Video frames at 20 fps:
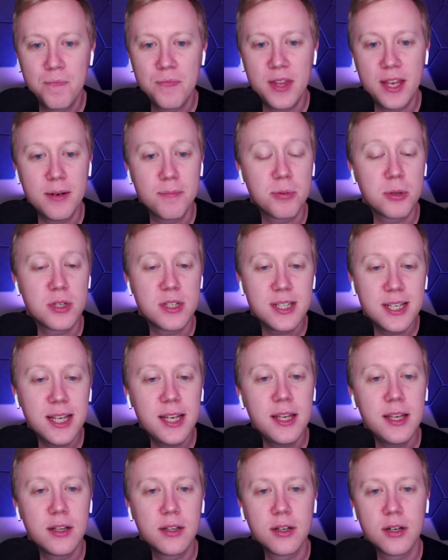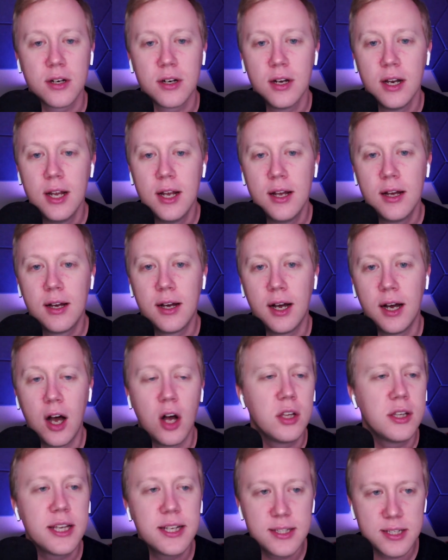In particular, uh,
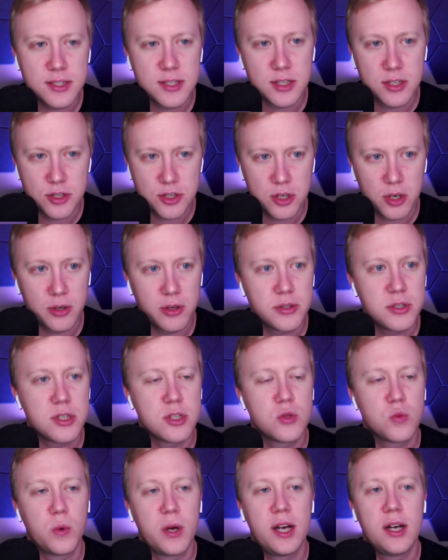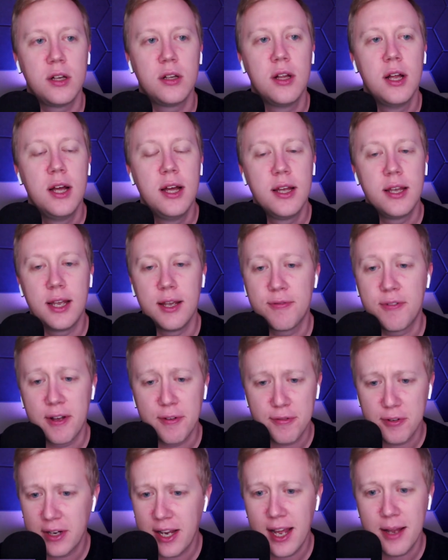I'll link this in the show notes as well. If I
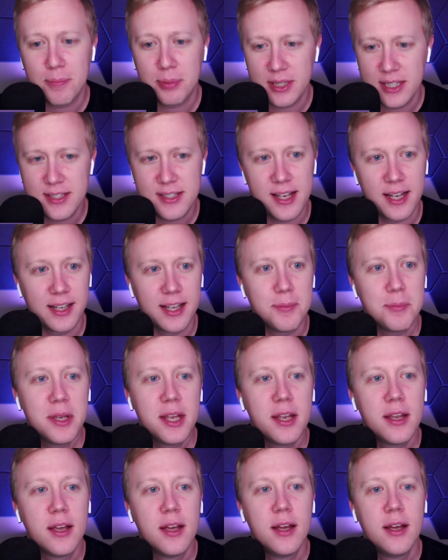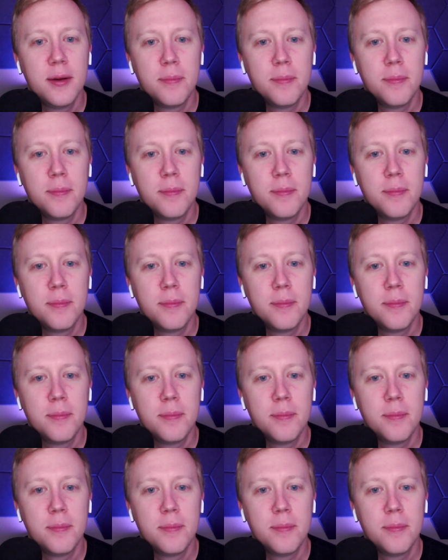forget, please yell at me.